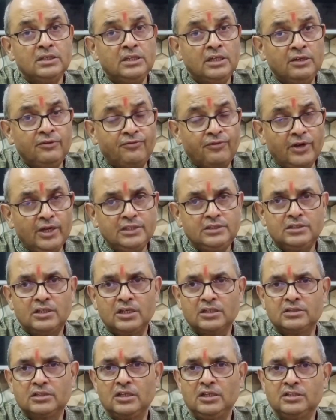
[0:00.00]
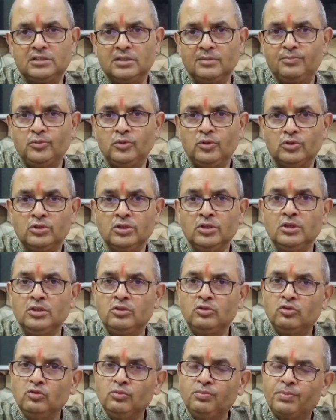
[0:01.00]
infrastructural support
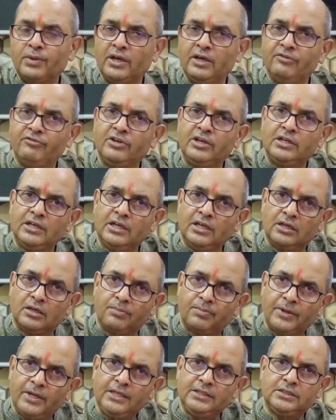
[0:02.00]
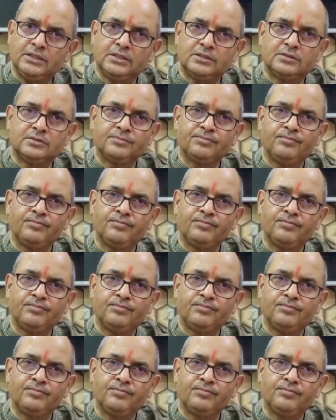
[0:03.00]
to private enterprises.